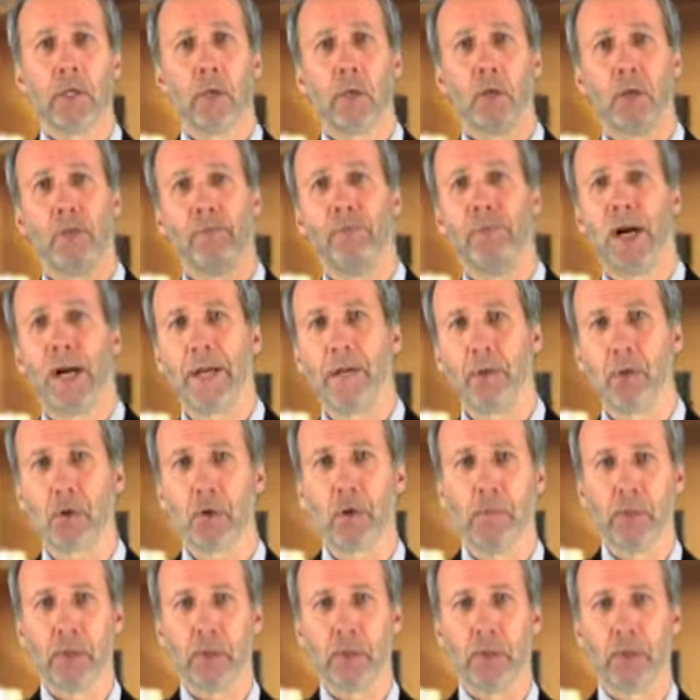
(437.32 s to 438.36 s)
to vital
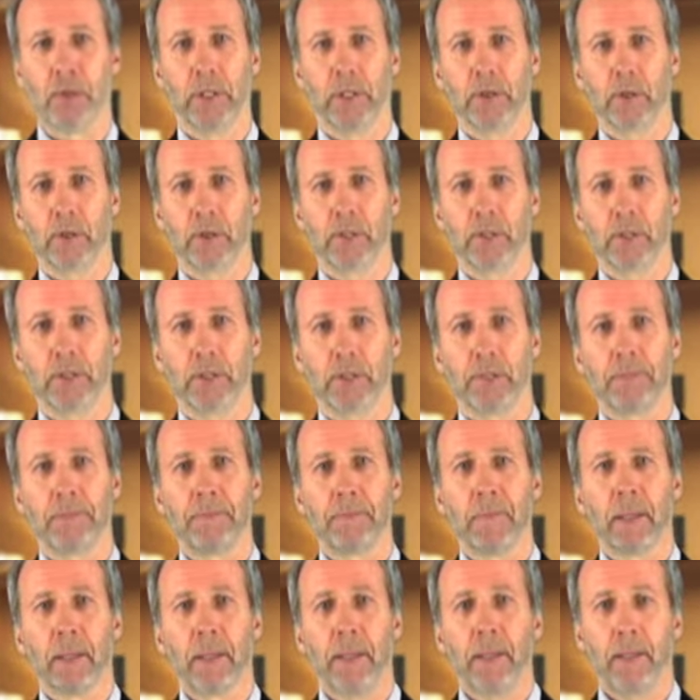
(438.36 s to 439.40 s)
commercial interests.
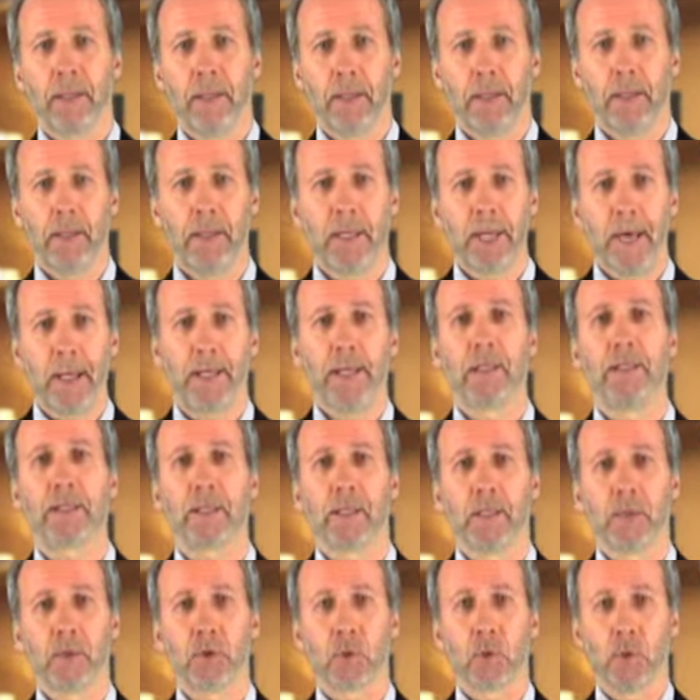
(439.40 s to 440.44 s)
In that
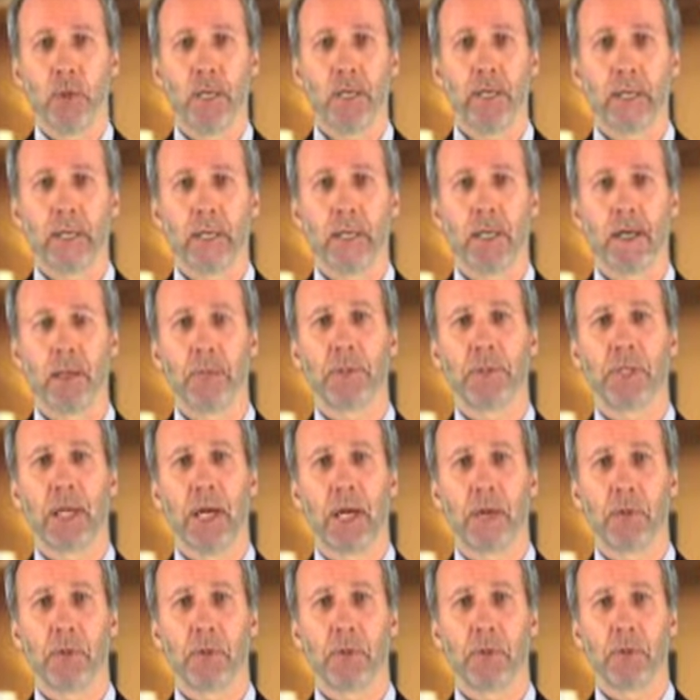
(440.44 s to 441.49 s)
instance, really it comes
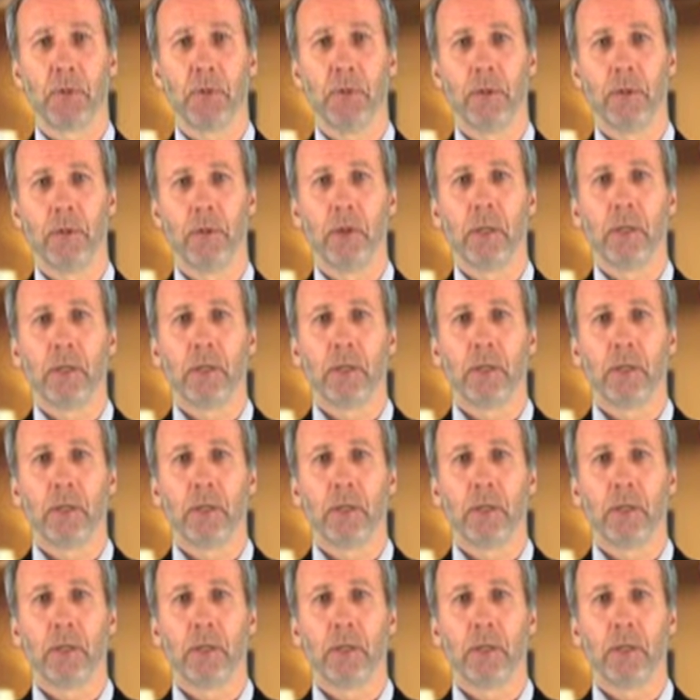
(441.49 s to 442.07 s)
down to